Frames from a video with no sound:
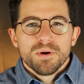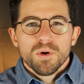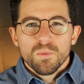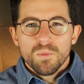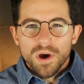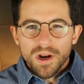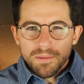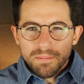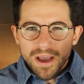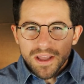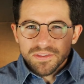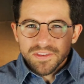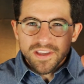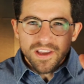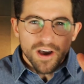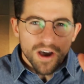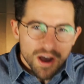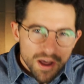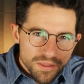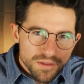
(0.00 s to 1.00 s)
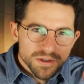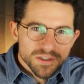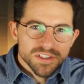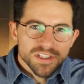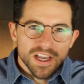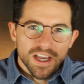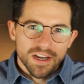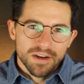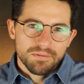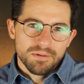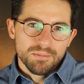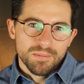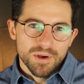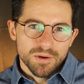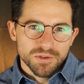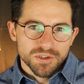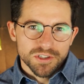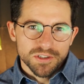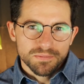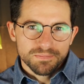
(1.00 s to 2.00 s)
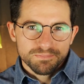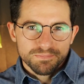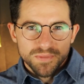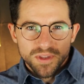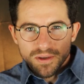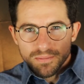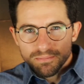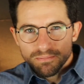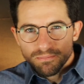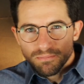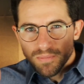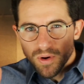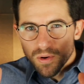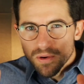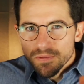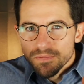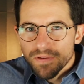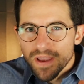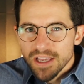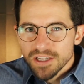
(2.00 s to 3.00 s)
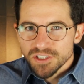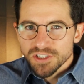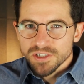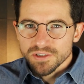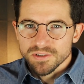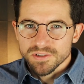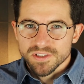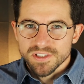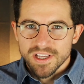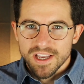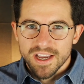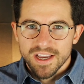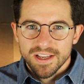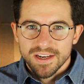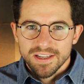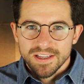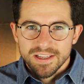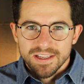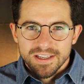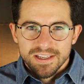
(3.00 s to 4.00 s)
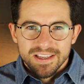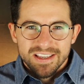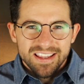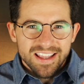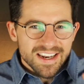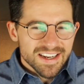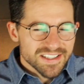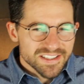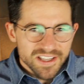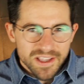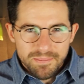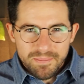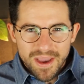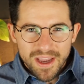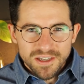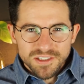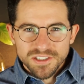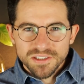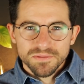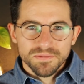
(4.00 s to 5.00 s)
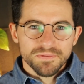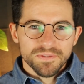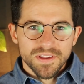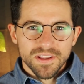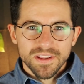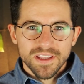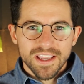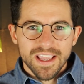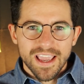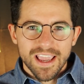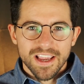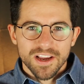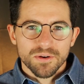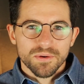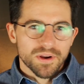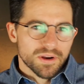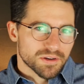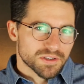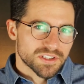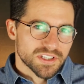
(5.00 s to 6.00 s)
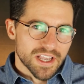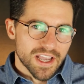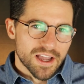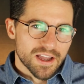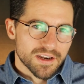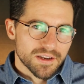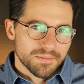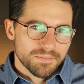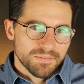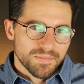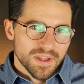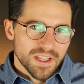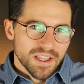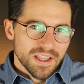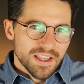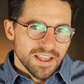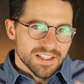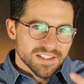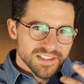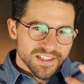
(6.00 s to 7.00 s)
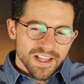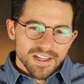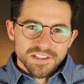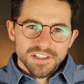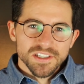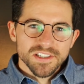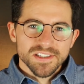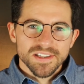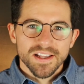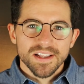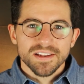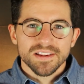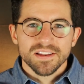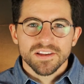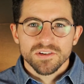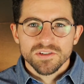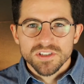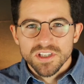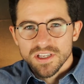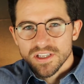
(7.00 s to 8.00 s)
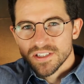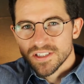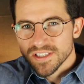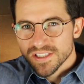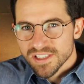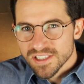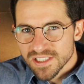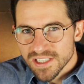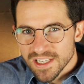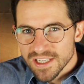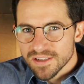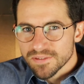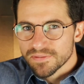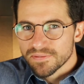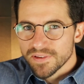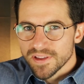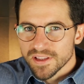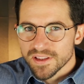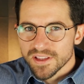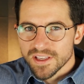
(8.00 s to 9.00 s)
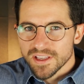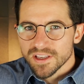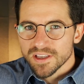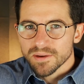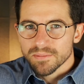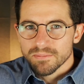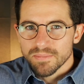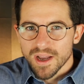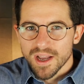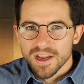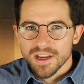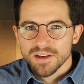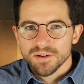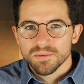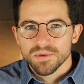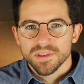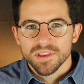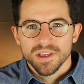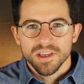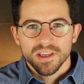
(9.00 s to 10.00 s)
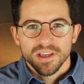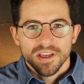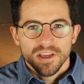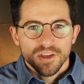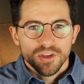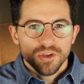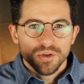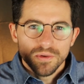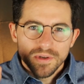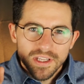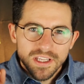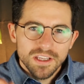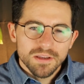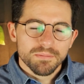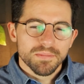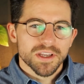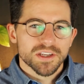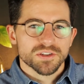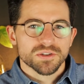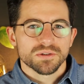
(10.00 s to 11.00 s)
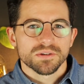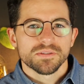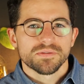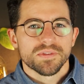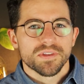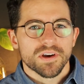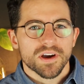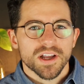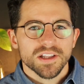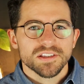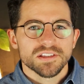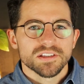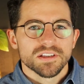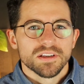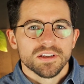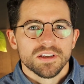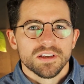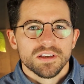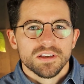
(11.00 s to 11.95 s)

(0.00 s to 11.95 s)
But what about the other side of emotion, the motivational side? That is, imagine feeling angry or sad. It's not just that there's a distinct feeling combined with a unique mixture of thoughts,